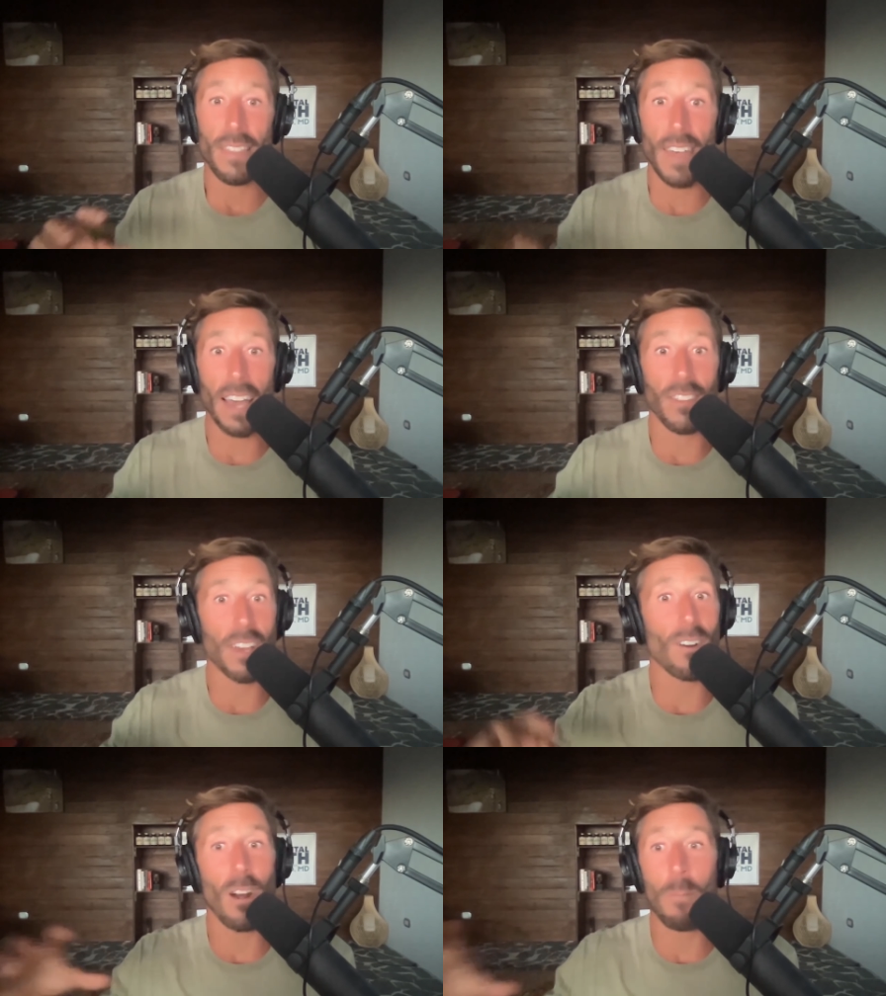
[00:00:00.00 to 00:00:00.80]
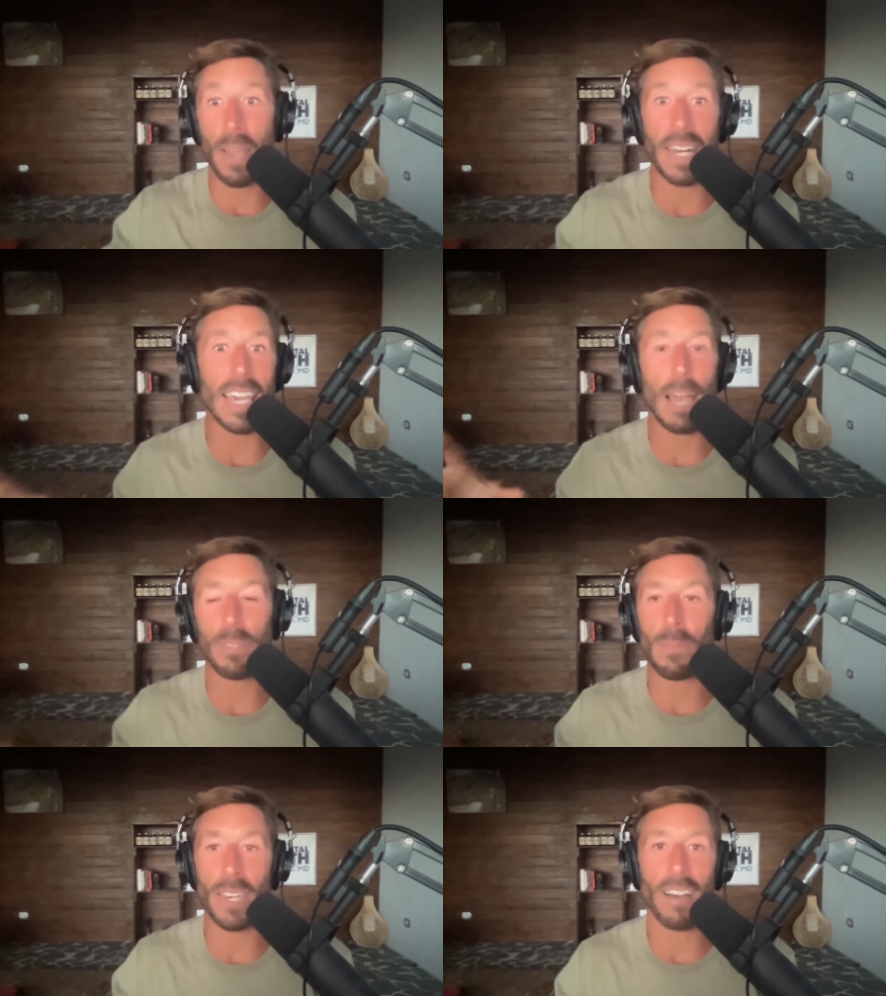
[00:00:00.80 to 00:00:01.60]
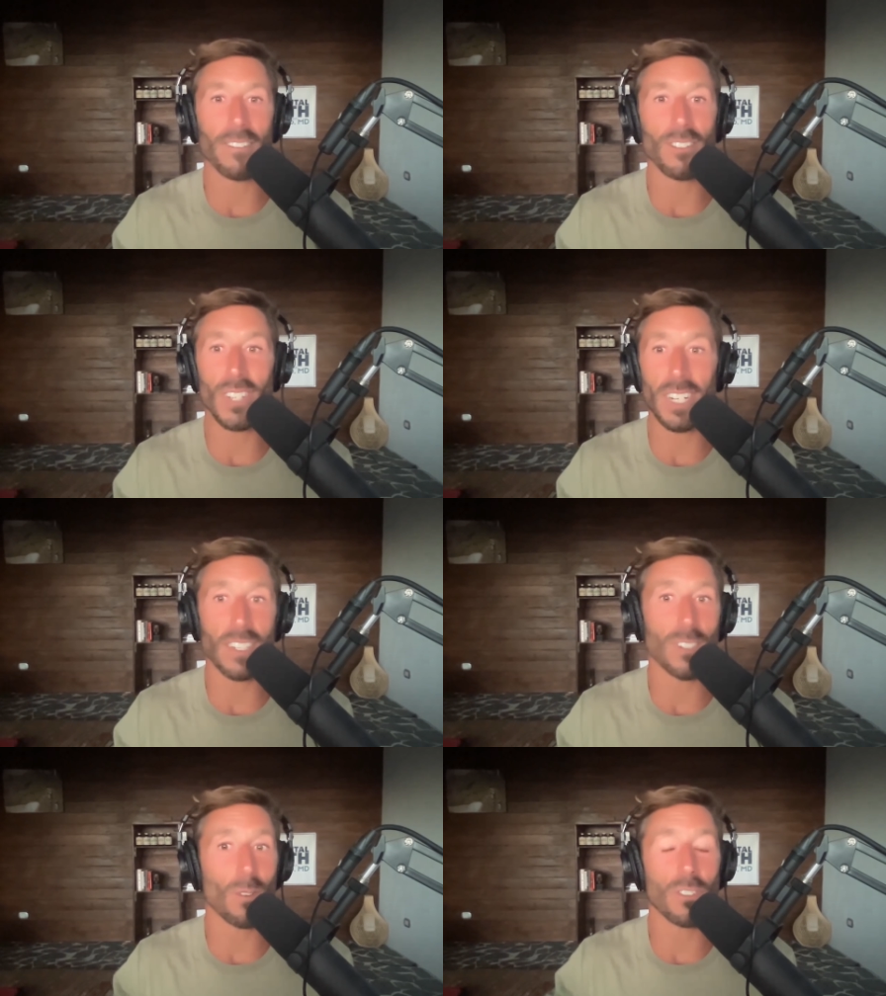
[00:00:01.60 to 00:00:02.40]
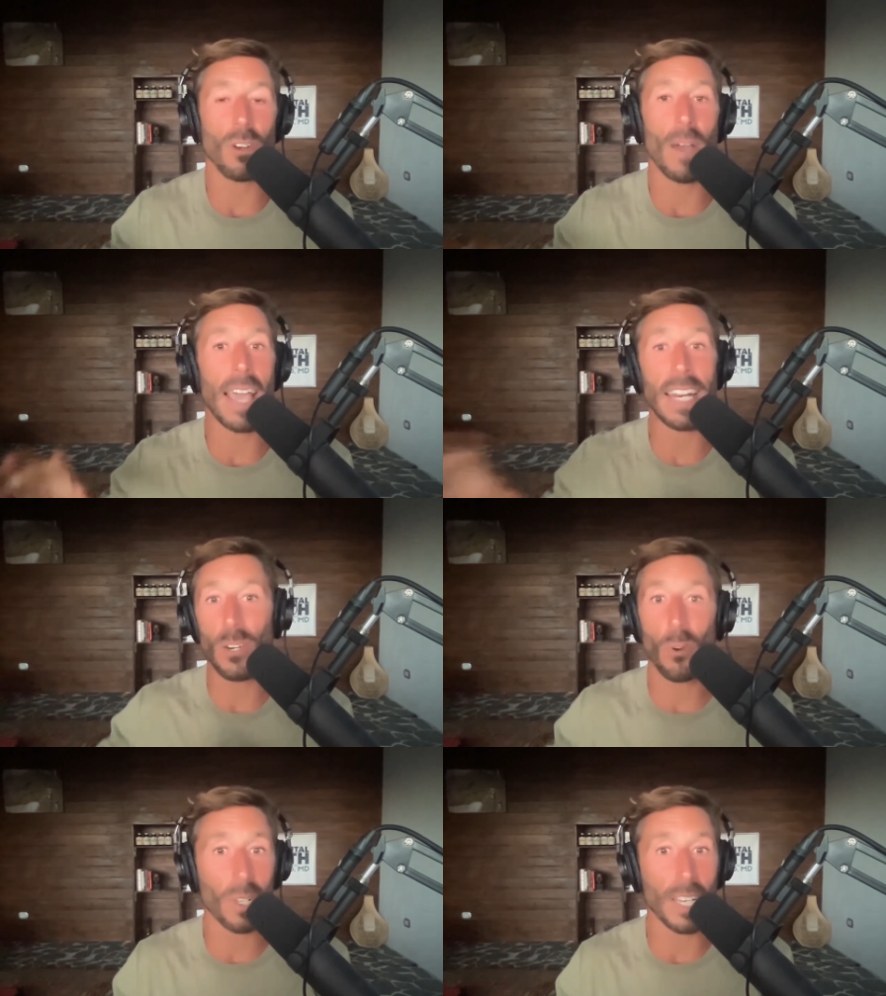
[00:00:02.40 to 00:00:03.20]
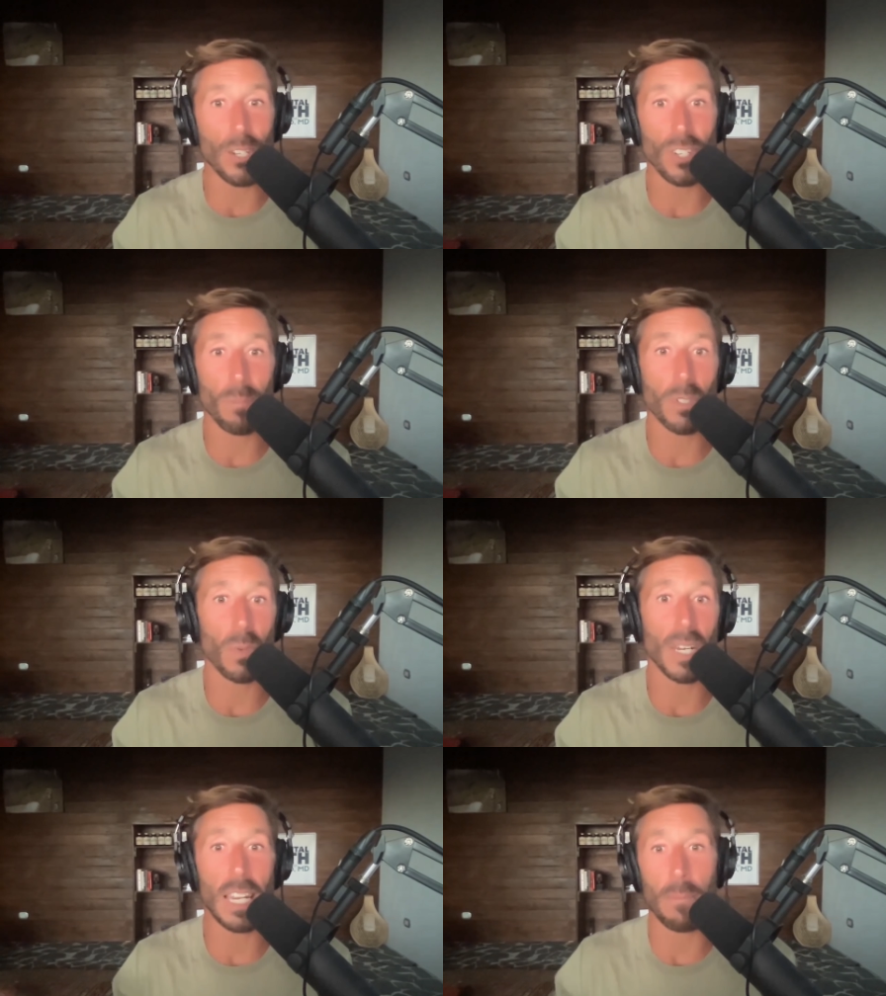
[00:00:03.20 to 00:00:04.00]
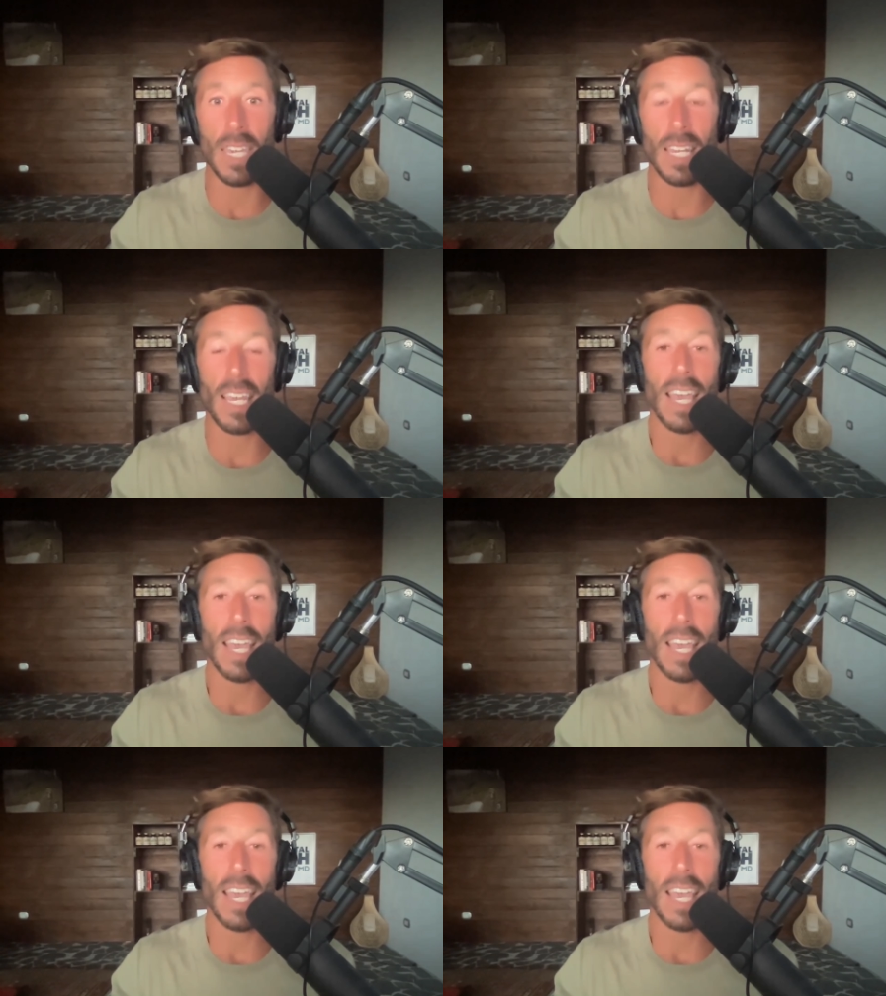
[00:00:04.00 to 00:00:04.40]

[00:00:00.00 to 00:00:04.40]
that there are many epidemiology studies that don't show any correlation between eating meat